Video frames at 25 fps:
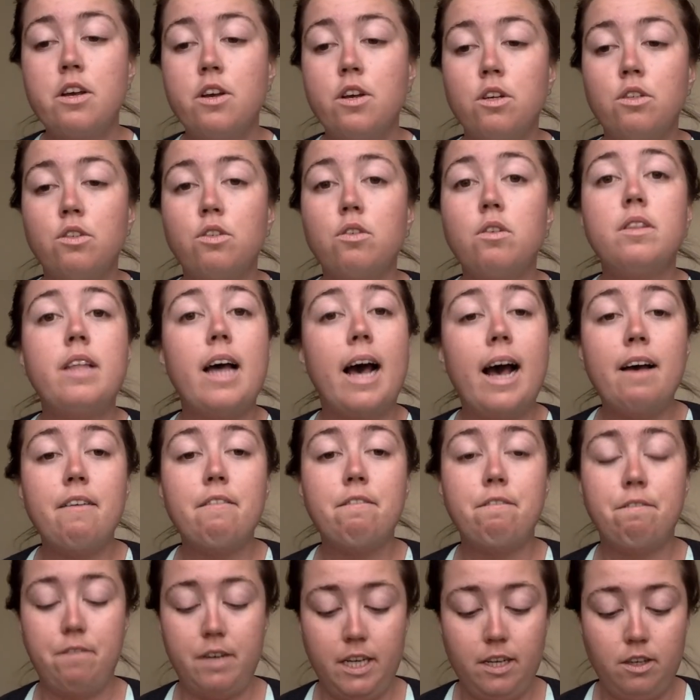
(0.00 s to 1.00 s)
So that
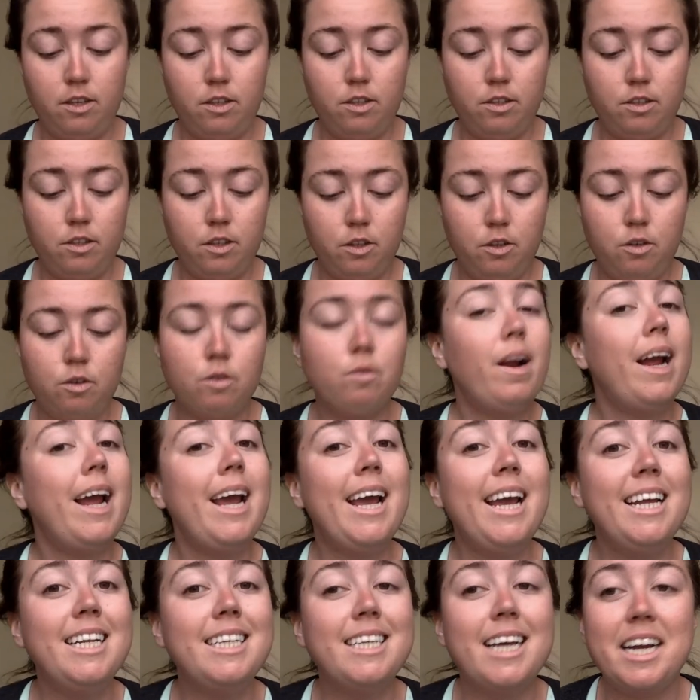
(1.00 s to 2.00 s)
feels great.